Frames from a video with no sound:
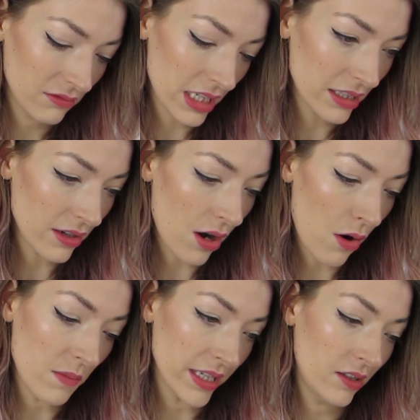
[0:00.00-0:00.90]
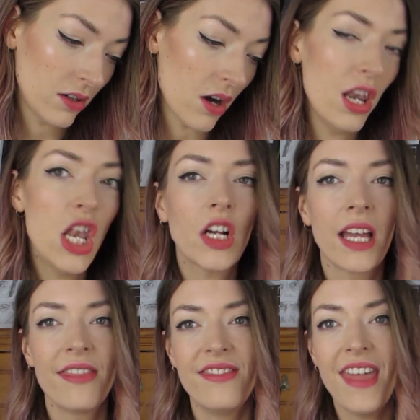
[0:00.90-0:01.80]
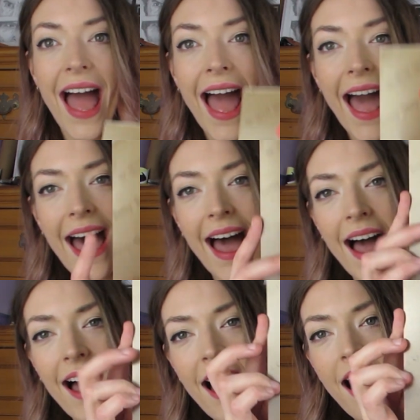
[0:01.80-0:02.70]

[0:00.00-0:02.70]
Oh my god, look at that!